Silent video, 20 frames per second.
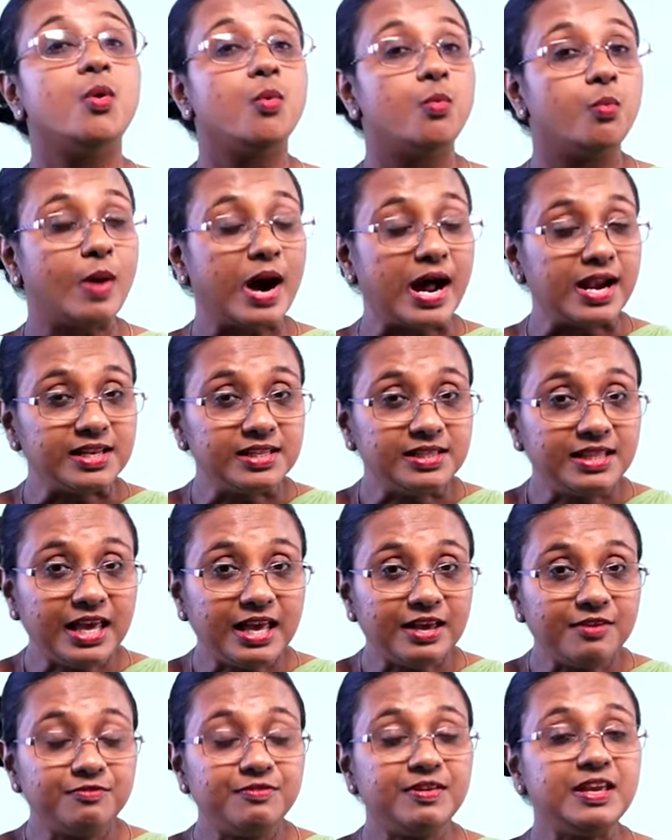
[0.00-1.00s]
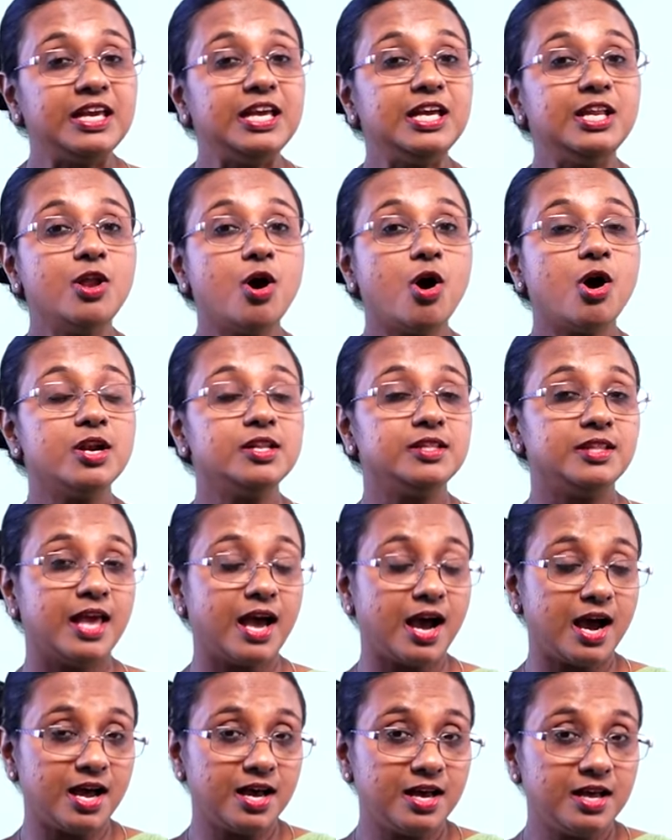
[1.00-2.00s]
what they feed on,
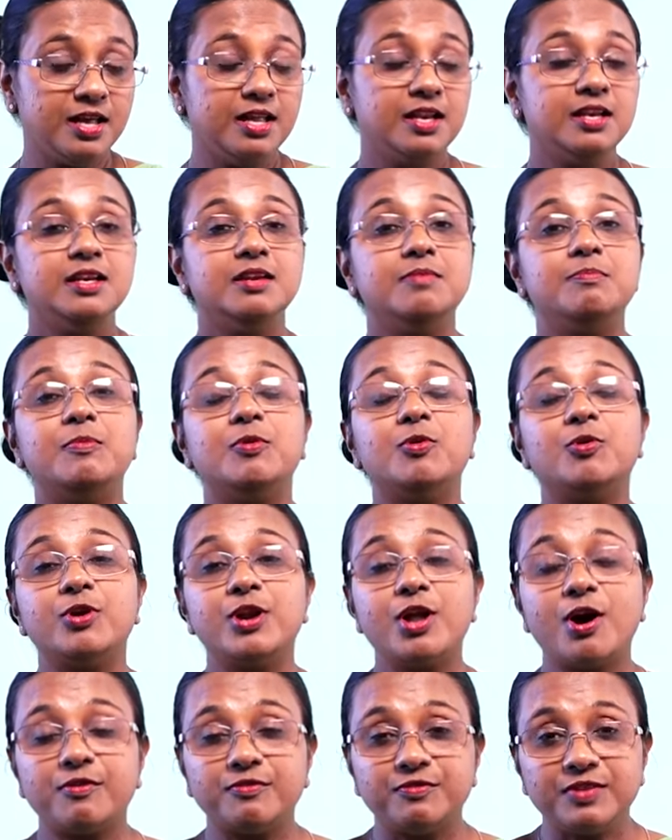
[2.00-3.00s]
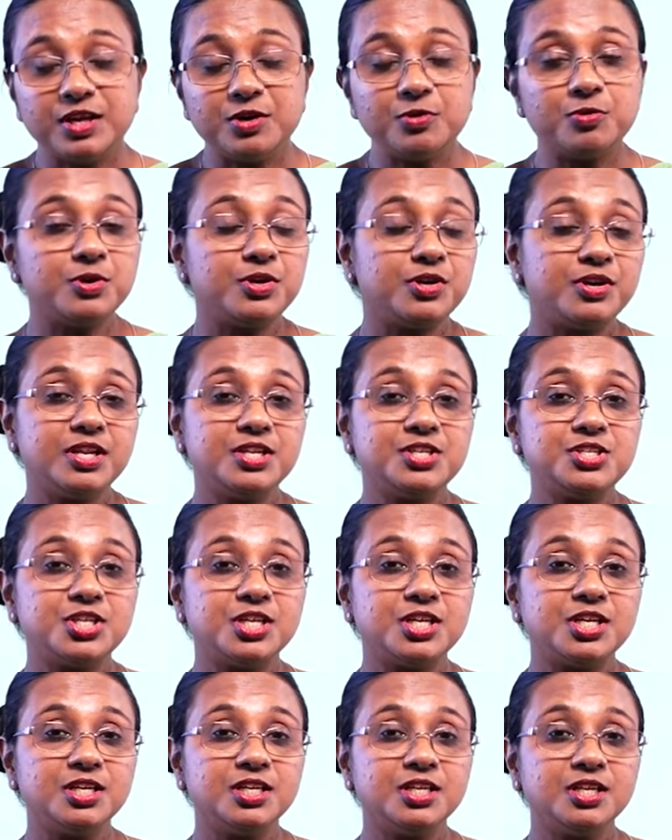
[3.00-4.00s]
their mode of
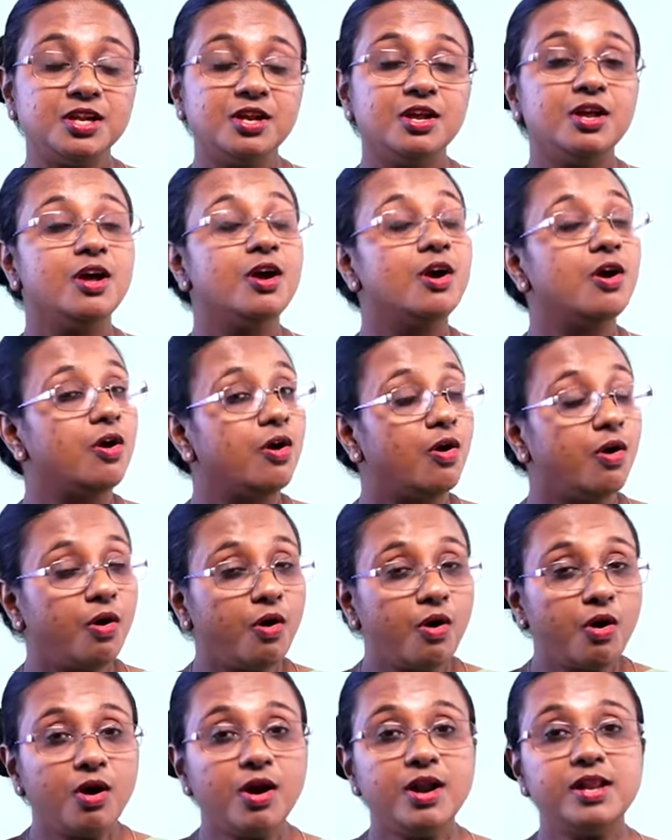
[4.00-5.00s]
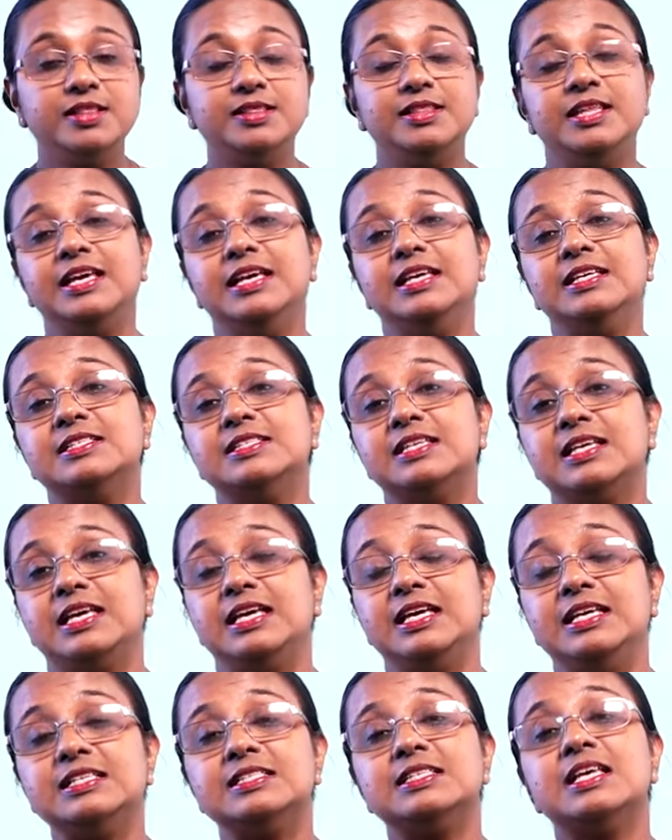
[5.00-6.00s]
nutrition, all this
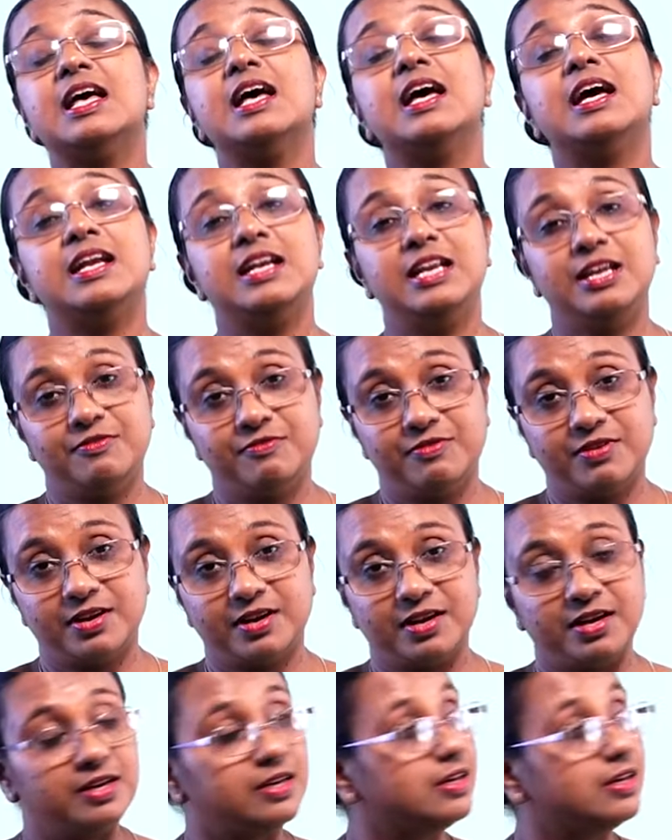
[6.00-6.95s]
is different.